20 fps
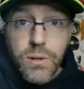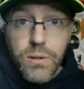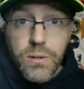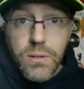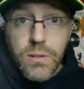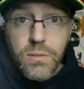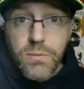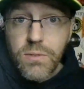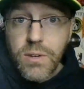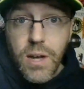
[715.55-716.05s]

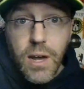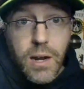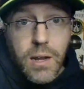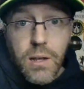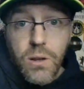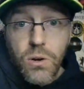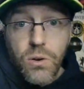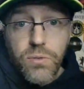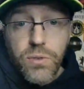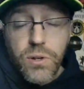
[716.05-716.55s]
You've got to get
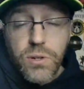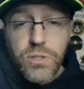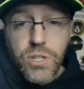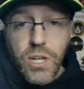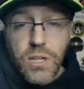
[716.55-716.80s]
over there and check that